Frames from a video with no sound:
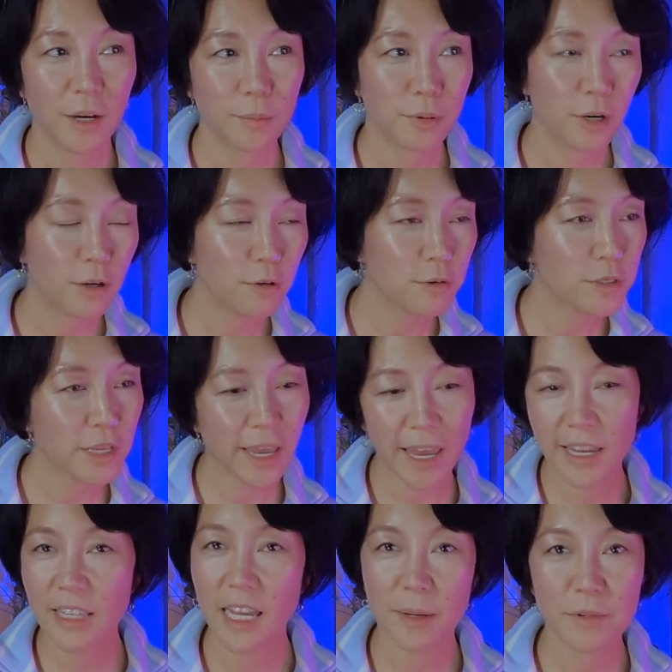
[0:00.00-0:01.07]
pros
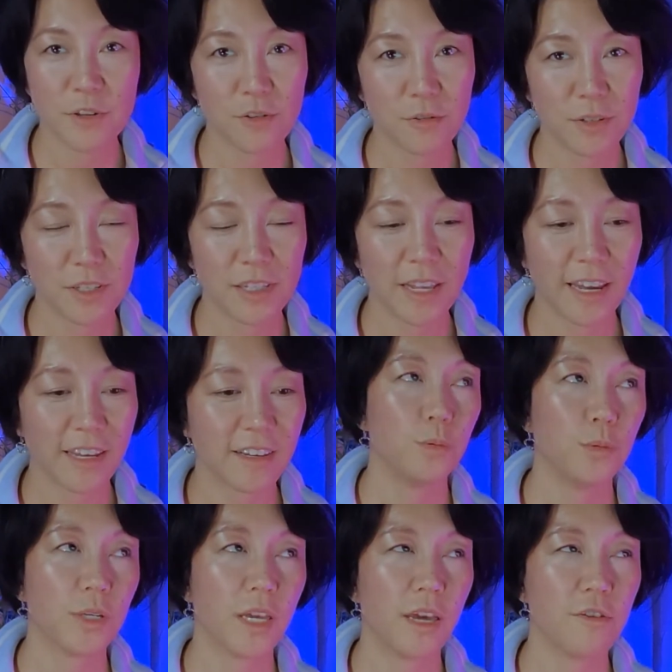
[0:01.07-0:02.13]
and amateurs alike,
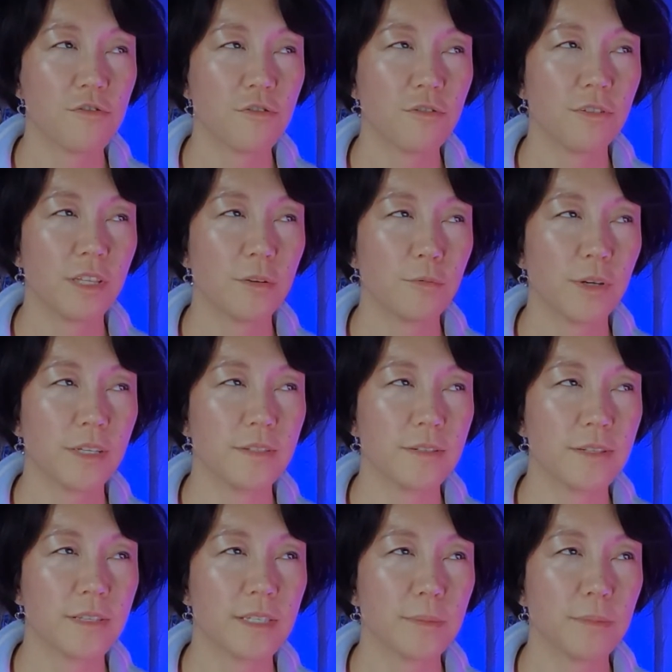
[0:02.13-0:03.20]
who occasionally run
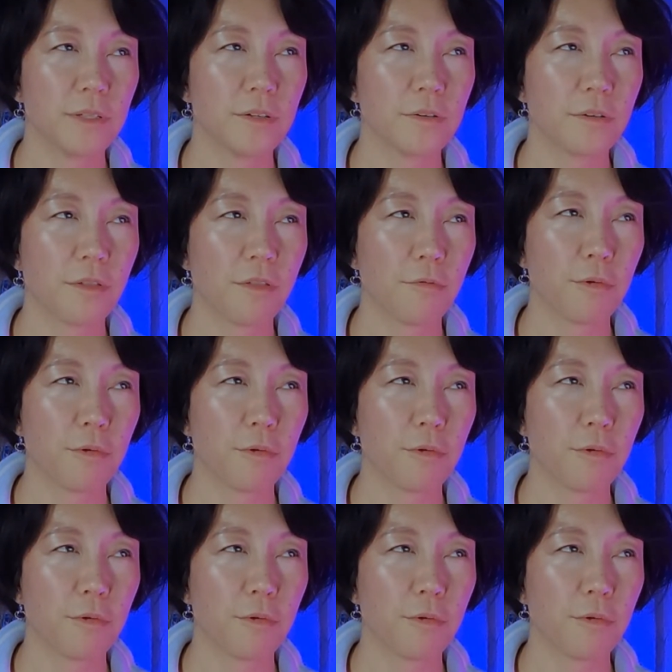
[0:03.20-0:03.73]
similar.